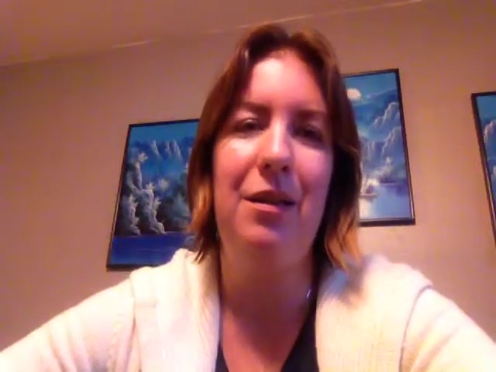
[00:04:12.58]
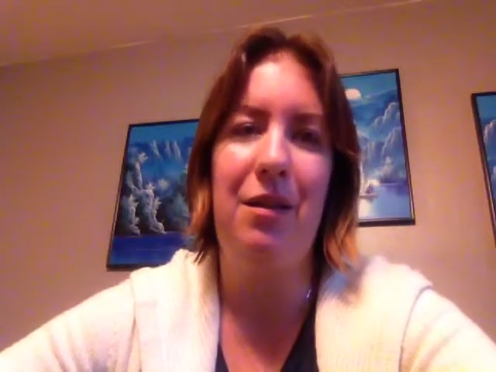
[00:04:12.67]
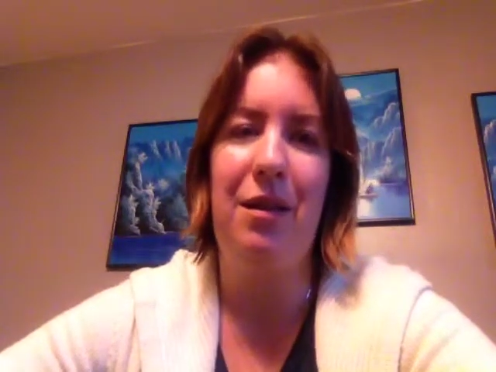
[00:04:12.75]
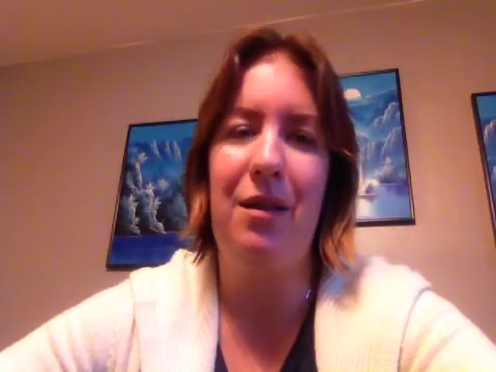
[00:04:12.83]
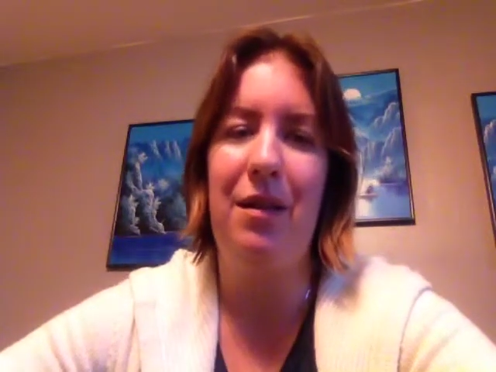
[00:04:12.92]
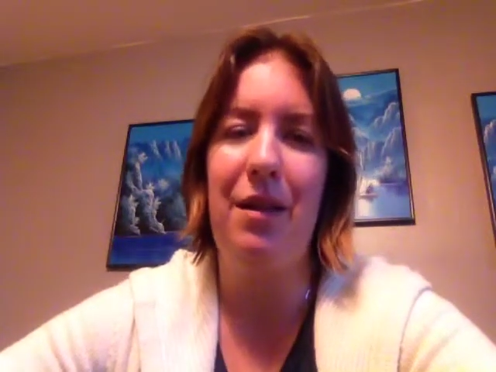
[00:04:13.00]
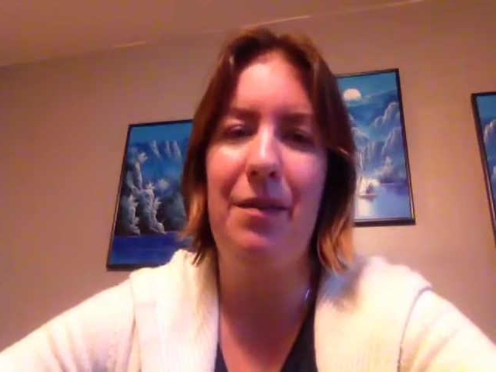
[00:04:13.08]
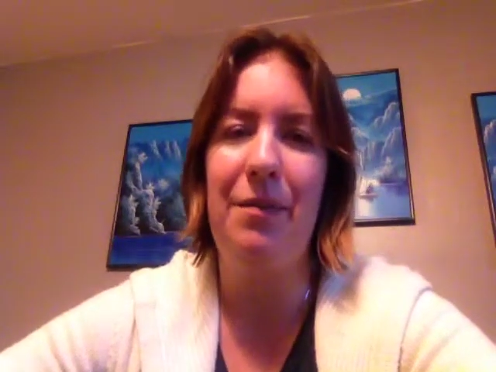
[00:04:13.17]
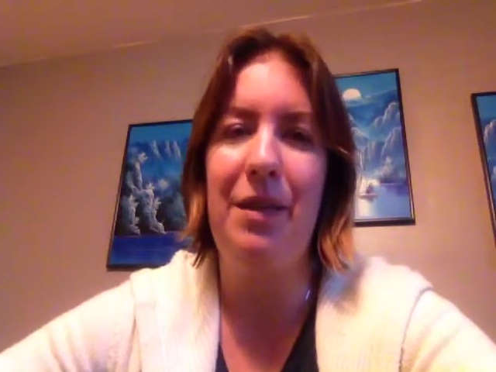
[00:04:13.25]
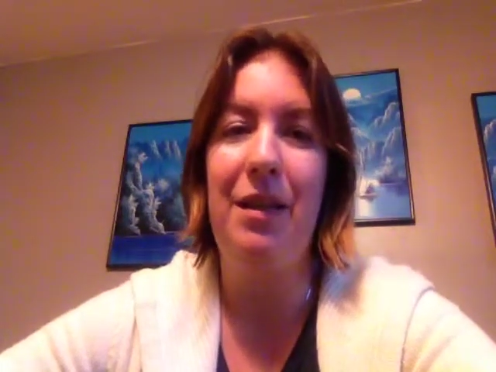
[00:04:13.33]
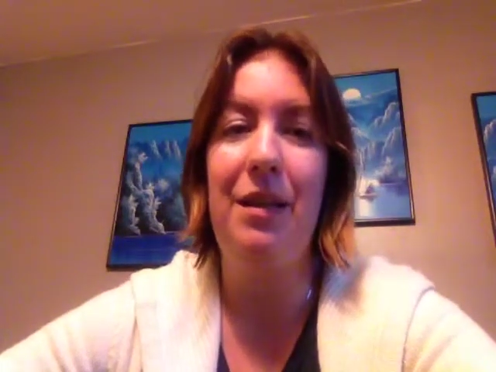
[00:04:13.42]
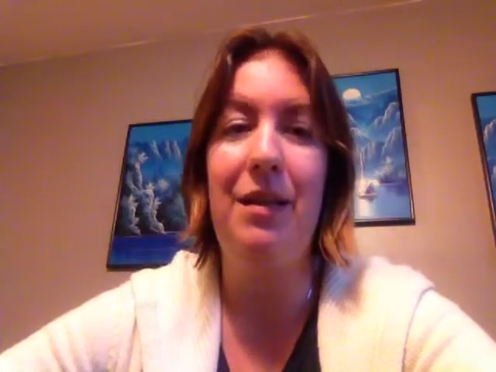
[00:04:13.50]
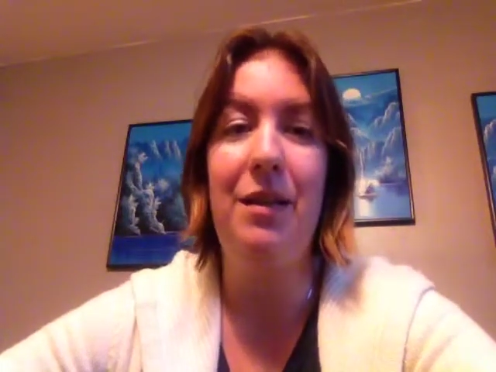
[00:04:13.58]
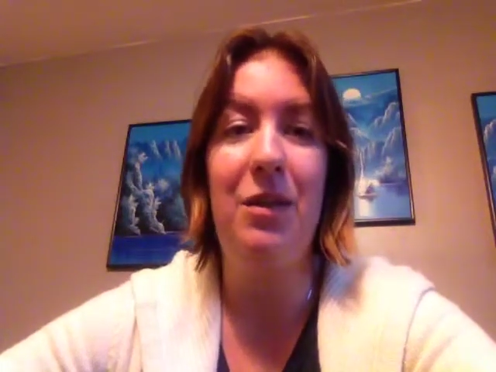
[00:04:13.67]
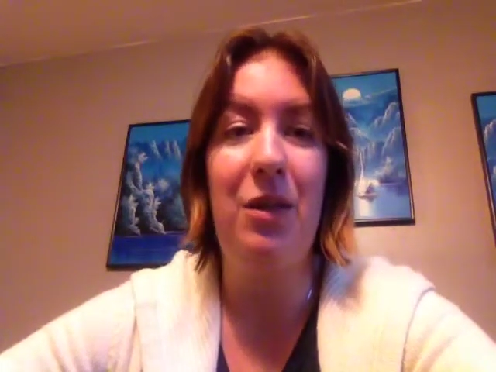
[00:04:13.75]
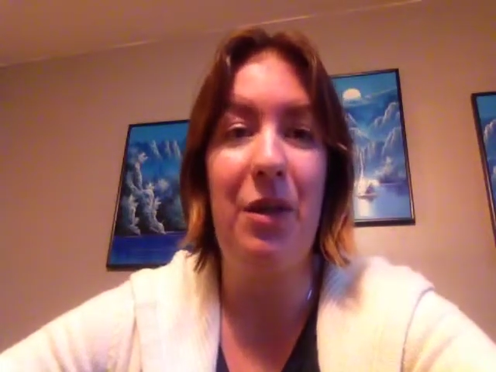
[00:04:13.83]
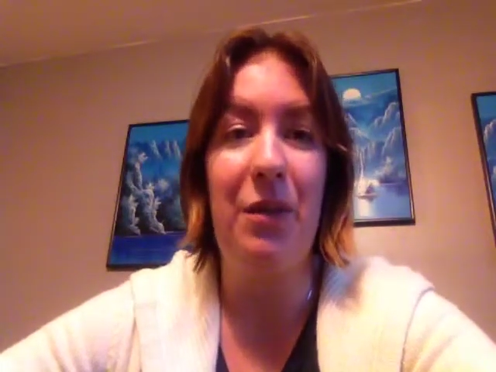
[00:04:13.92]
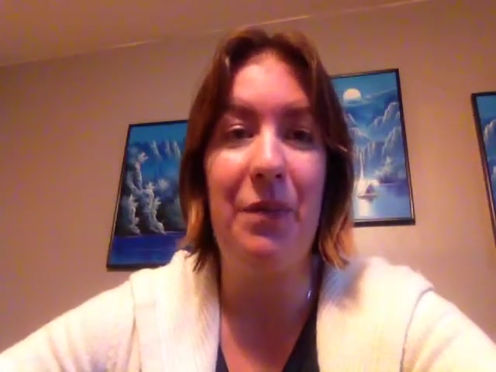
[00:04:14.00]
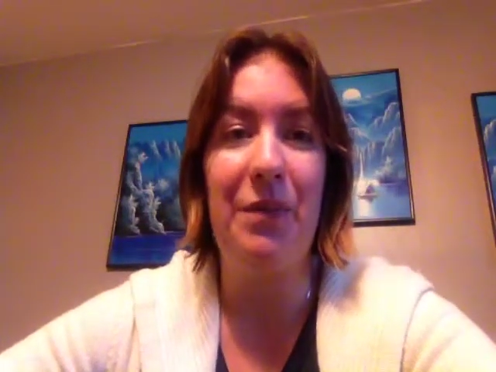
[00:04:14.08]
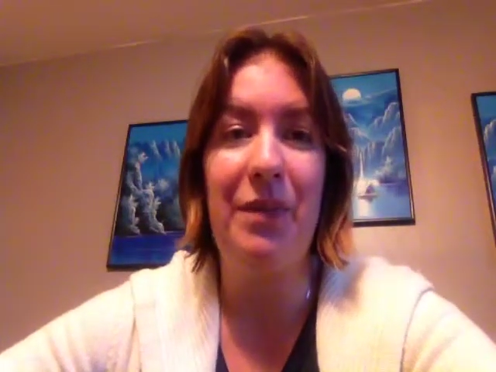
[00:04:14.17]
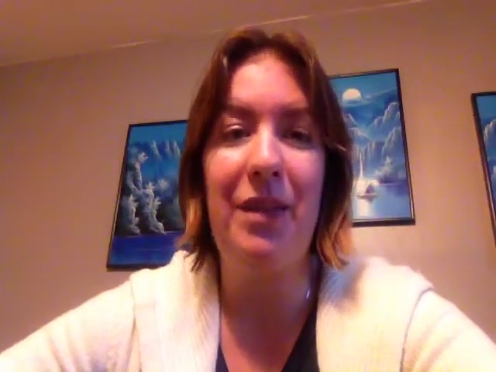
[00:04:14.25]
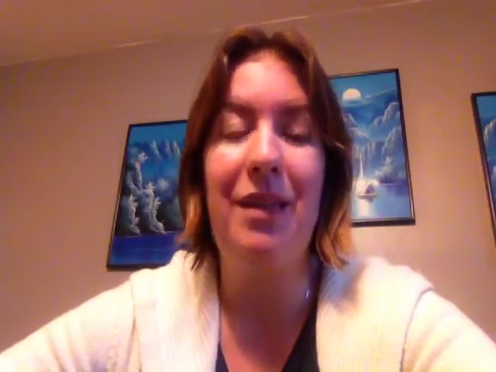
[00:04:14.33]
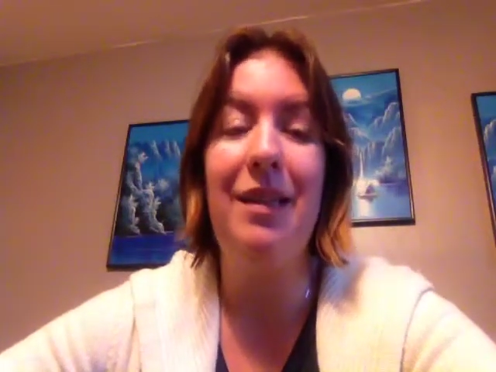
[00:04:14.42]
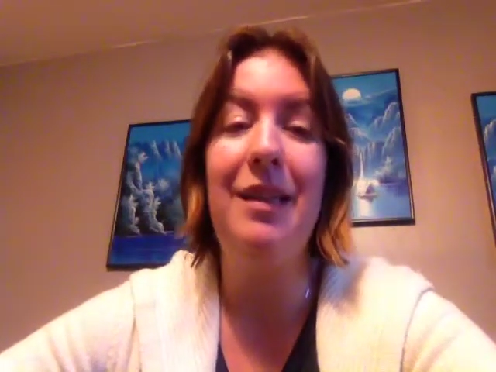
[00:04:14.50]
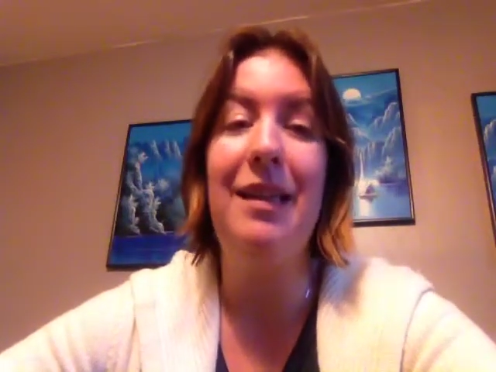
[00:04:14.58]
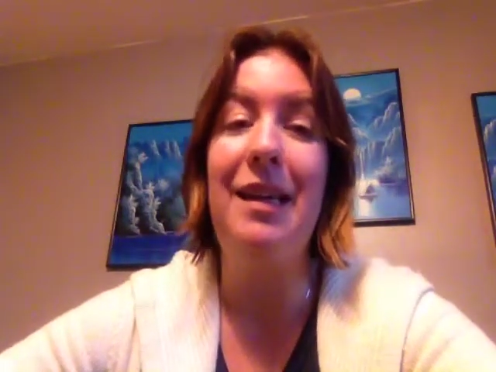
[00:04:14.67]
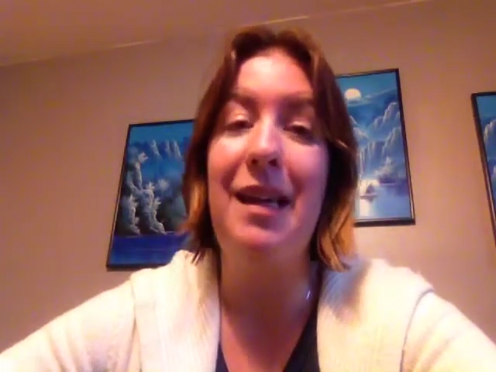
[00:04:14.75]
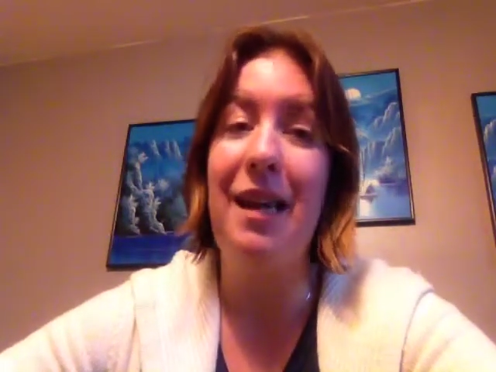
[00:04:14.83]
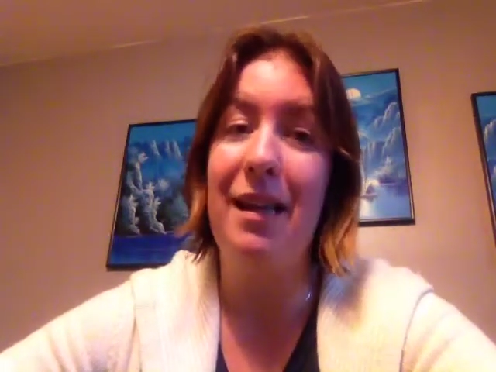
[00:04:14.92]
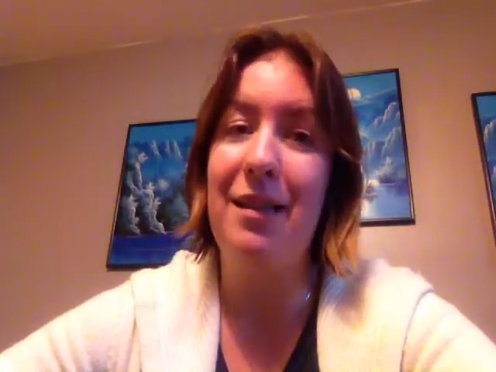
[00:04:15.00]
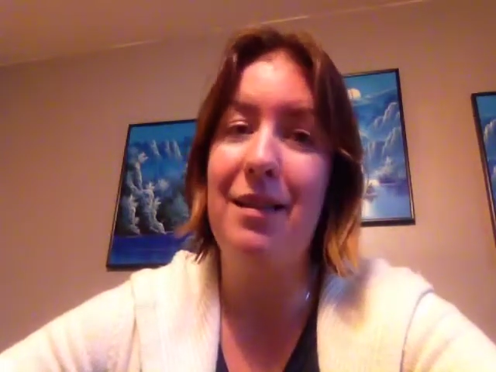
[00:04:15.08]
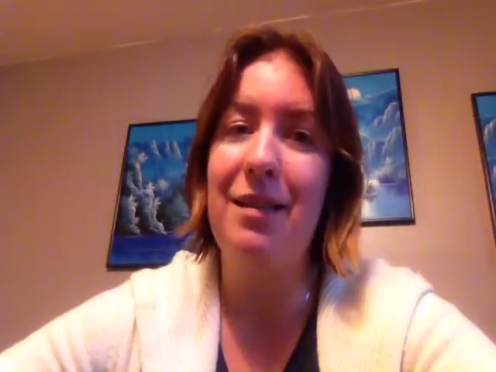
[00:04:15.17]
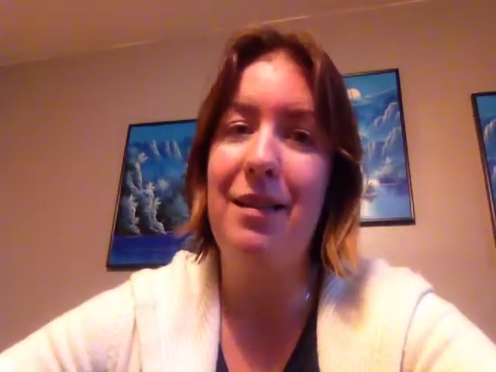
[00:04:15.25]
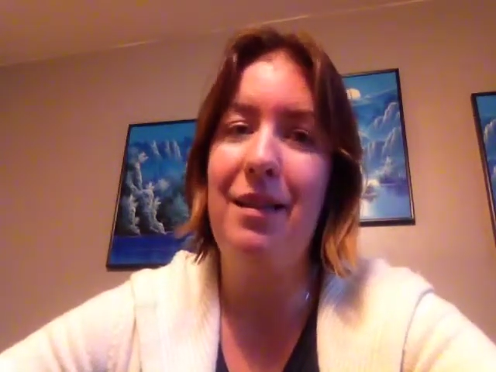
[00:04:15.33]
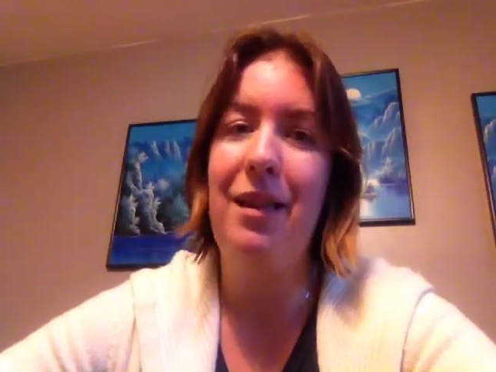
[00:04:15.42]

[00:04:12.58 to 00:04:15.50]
All right. So, next,